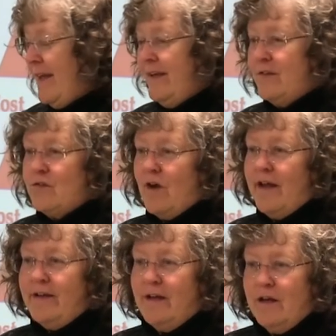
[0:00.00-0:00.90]
is
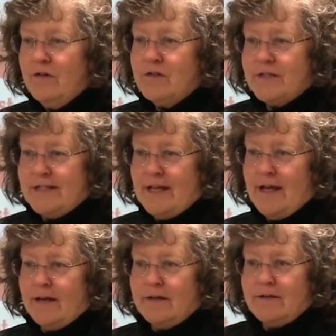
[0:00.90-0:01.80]
trying to
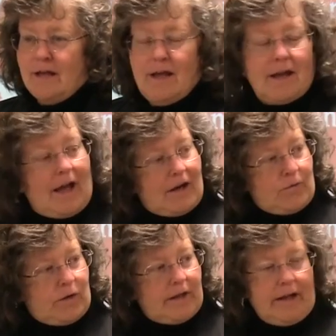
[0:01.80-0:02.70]
understand kind
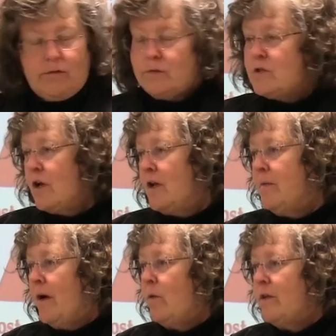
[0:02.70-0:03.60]
of what Lance was talking
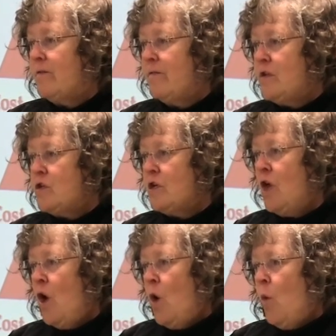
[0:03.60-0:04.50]
about with the
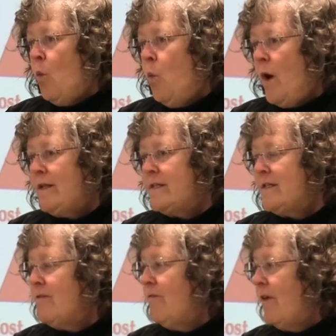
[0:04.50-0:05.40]
vision, what's
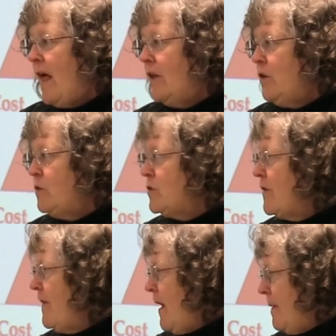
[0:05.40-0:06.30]
the value
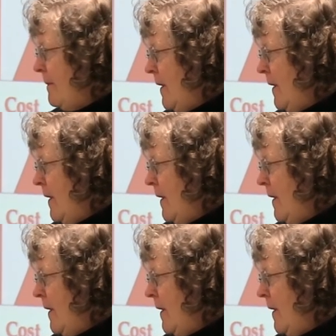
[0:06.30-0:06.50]
to them,